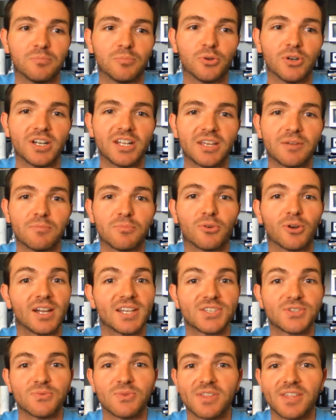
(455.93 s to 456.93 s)
pretty
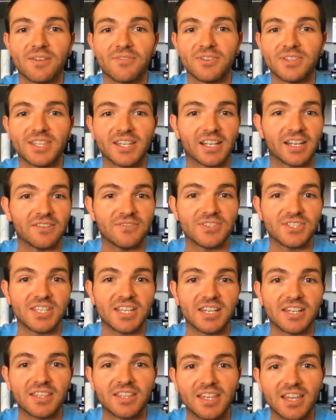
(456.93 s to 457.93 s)
impressed with everything I've
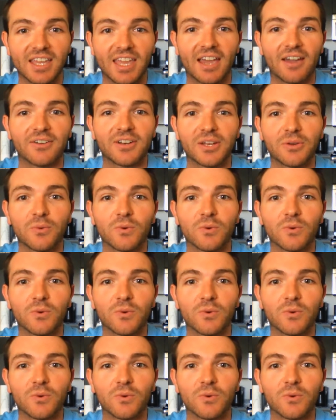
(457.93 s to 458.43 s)
seen in the accounting